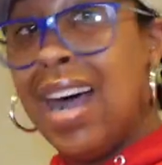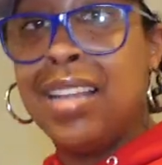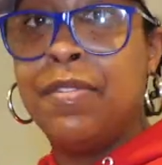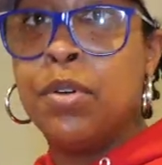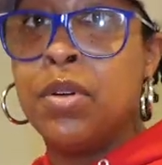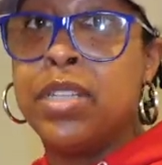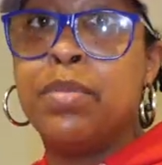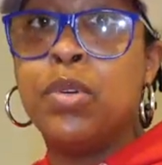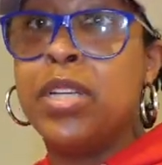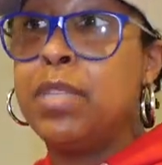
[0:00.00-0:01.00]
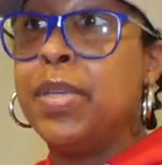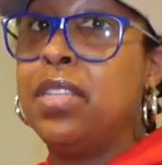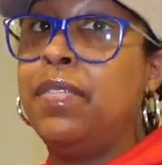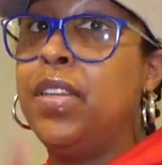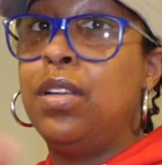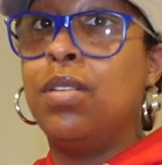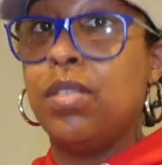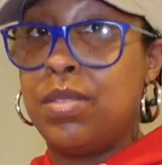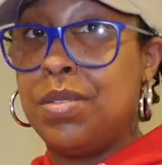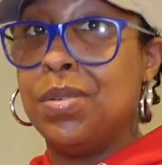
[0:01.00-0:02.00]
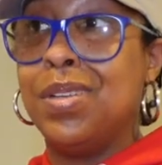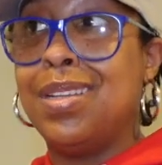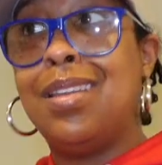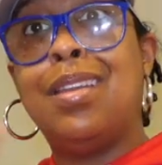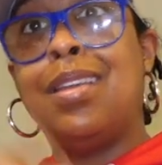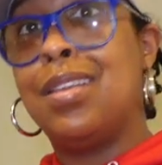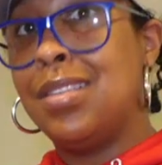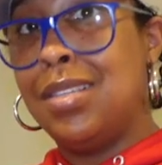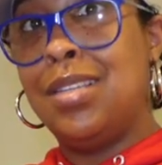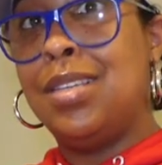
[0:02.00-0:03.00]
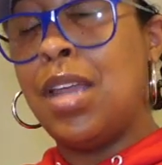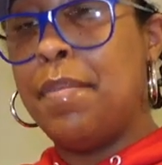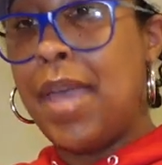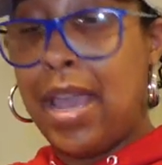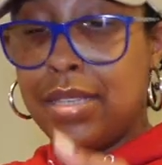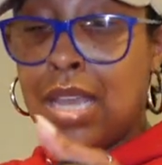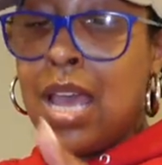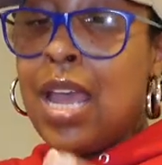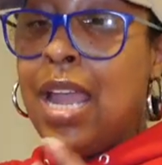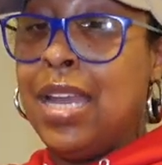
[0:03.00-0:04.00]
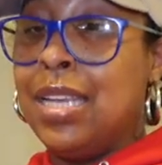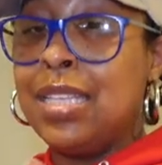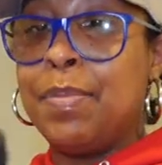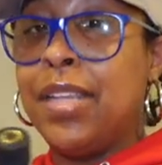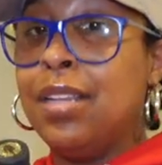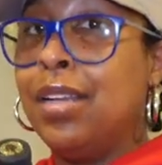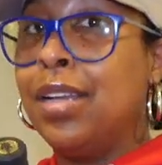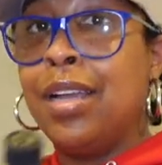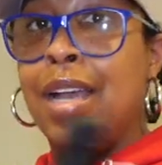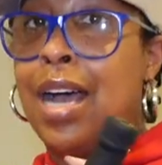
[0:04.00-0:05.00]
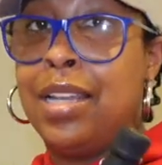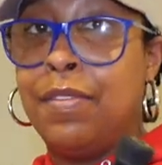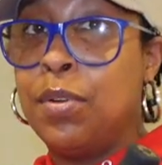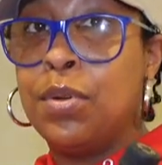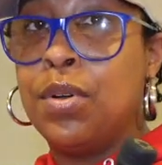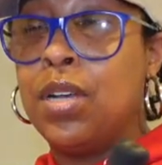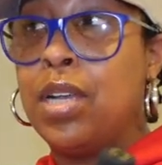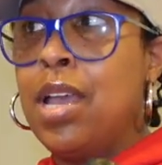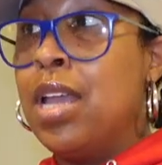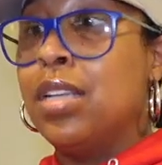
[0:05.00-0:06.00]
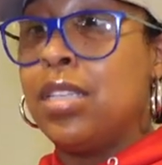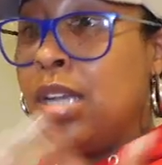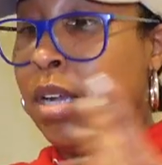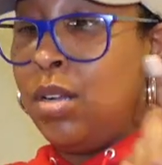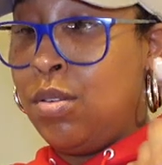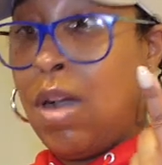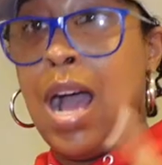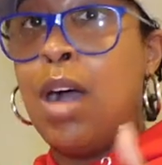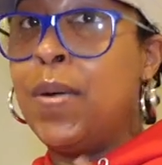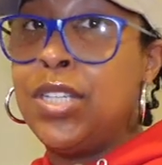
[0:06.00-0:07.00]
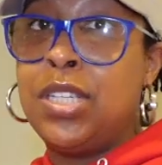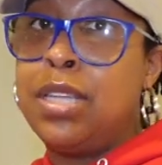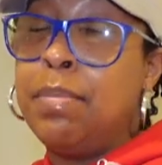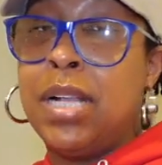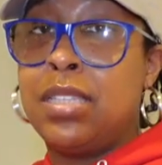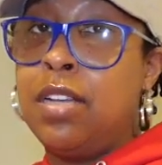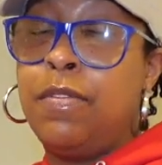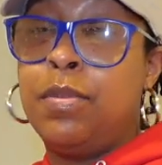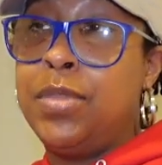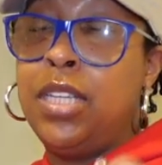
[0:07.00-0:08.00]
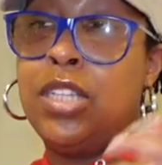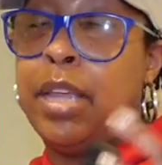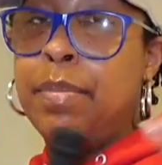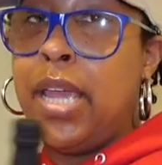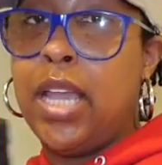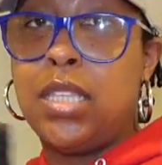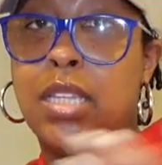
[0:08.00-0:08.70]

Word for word: olive oil is more expensive in the grocery store than it is in T J Maxx. And this be the good olive oil. So I always just get my stuff from T J Maxx.